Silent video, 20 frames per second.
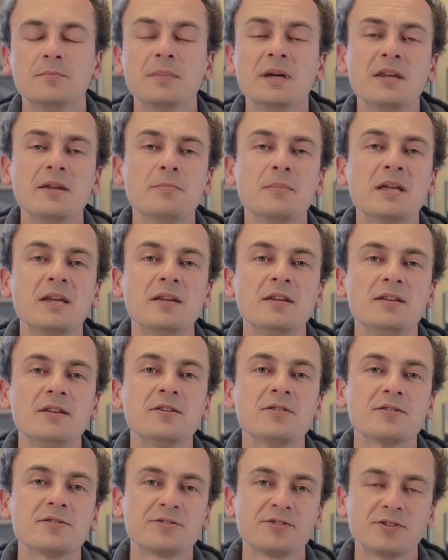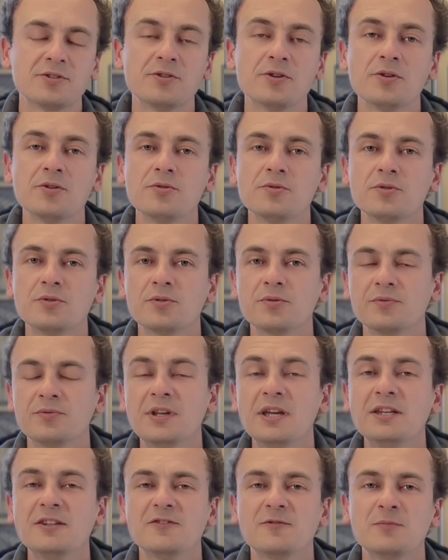Many years ago,
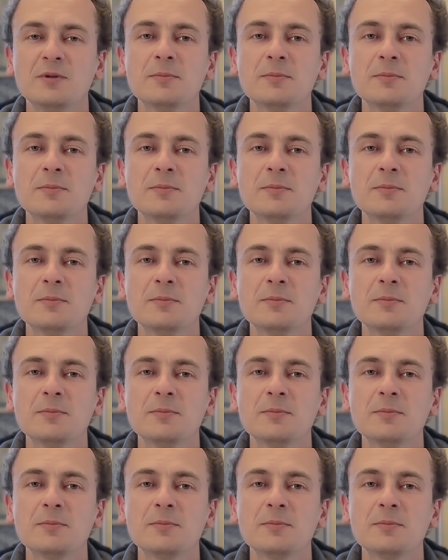native